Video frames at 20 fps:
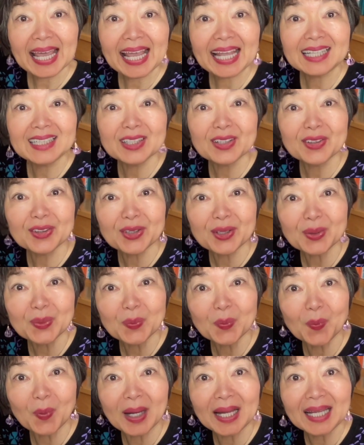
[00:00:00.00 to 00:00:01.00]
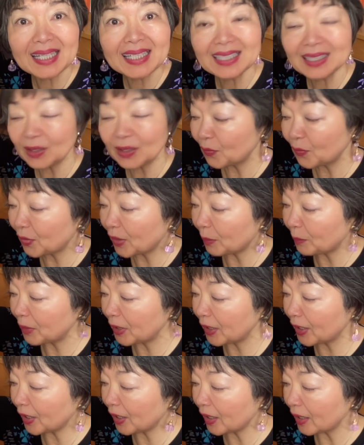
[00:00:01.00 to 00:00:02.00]
And the third one, from
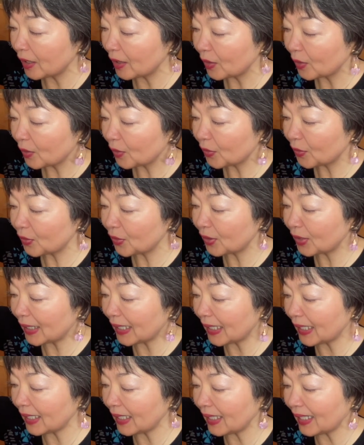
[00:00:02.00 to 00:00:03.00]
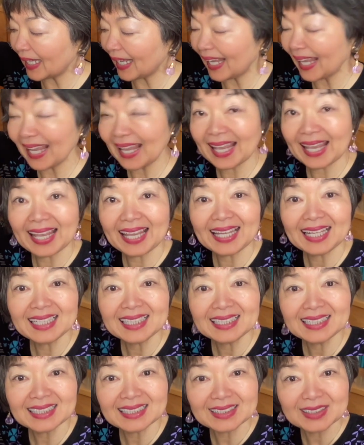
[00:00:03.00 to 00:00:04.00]
here, 3.
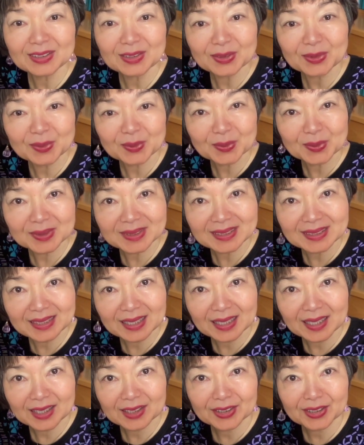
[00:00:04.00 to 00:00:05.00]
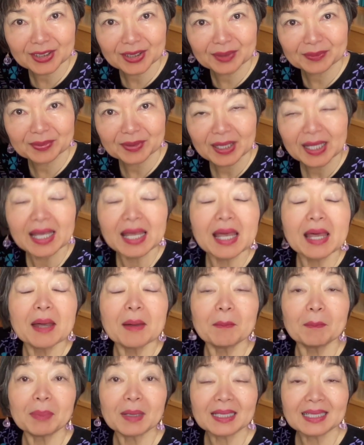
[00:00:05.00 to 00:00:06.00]
And you curve.
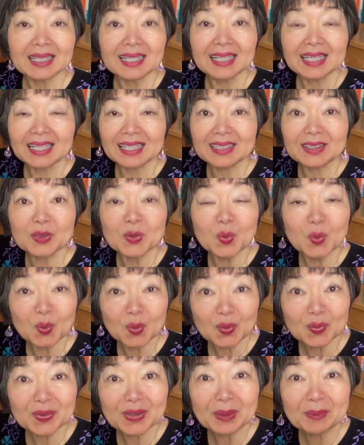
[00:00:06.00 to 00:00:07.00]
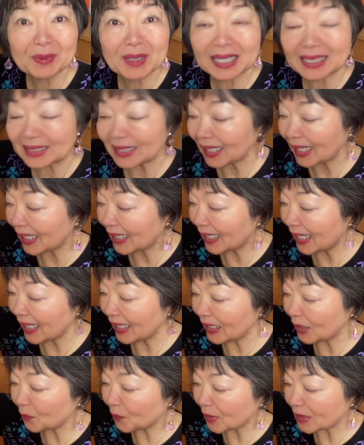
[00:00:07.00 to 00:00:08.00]
But u from katakana,
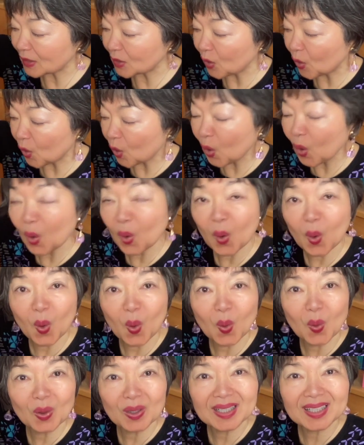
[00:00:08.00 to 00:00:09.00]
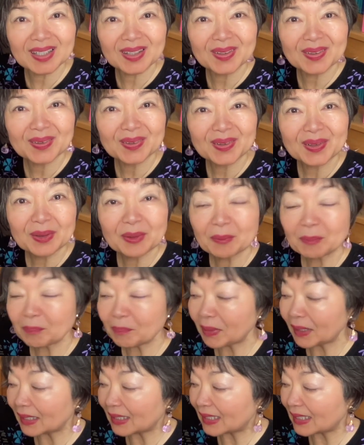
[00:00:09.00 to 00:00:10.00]
it was long.
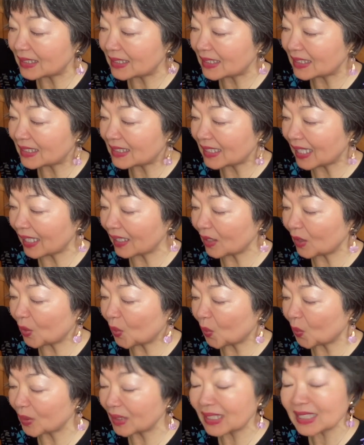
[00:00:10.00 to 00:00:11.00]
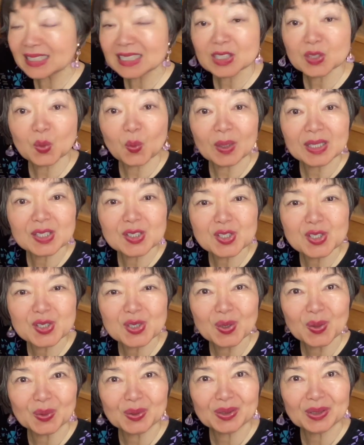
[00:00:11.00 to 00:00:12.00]
But this is not long. This is quite
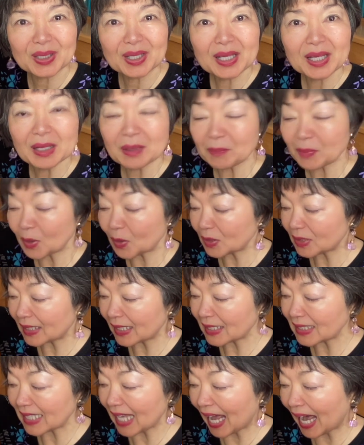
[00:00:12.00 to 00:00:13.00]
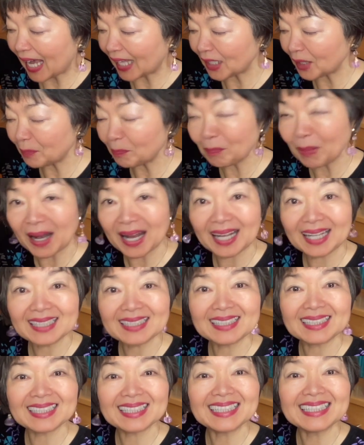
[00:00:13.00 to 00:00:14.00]
short because there's other
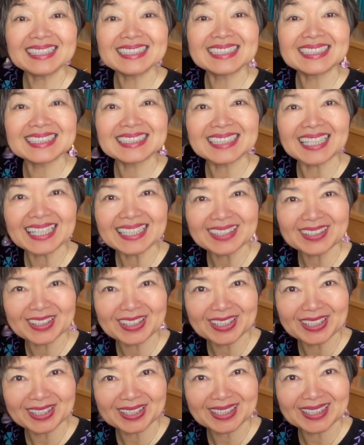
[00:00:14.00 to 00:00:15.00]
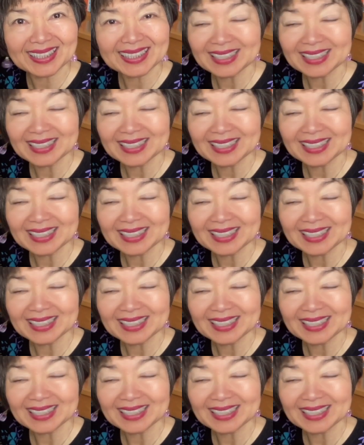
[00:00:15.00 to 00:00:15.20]
part inside here.